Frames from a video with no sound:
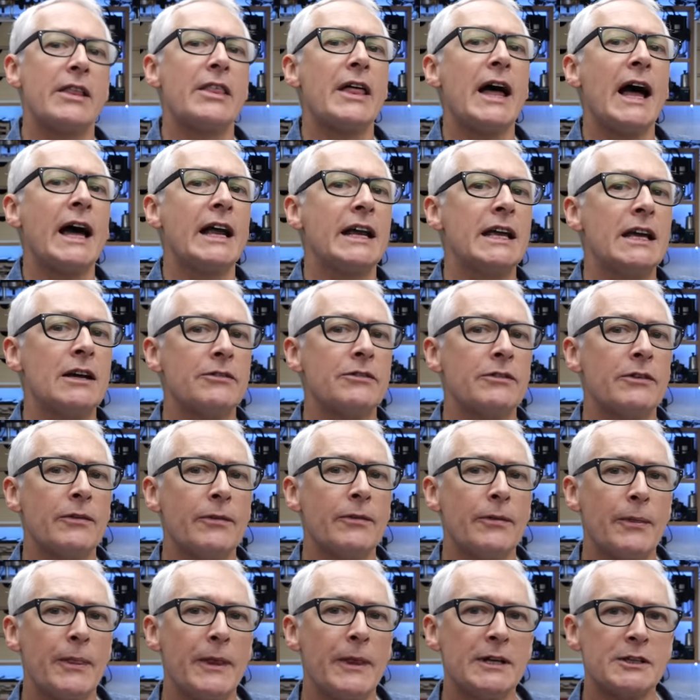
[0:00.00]
that
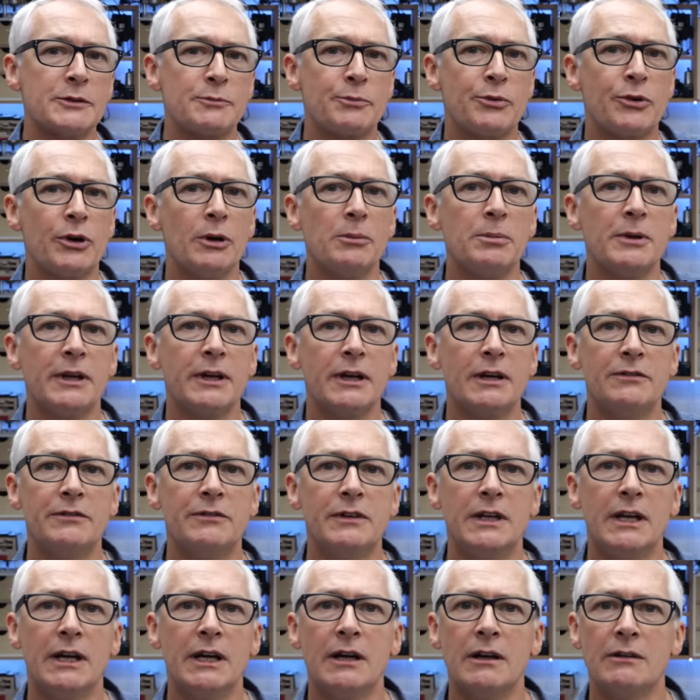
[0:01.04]
even, there's probably a
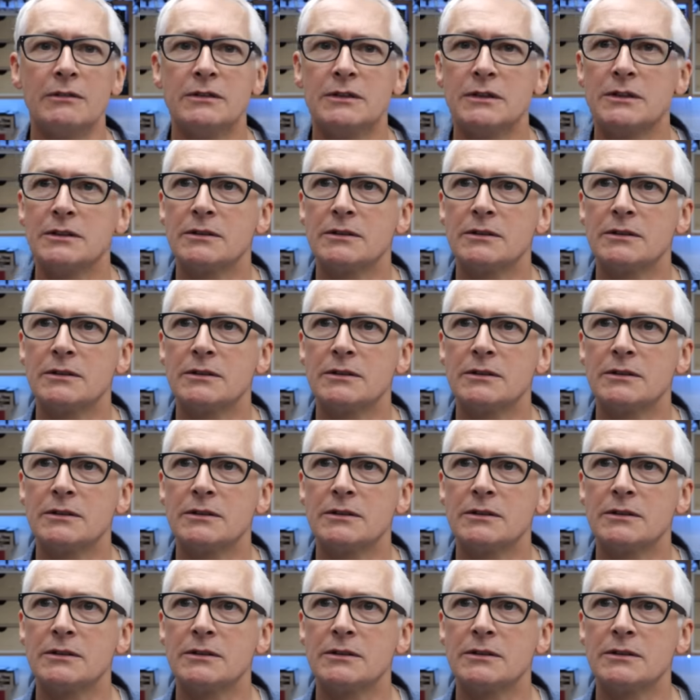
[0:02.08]
video,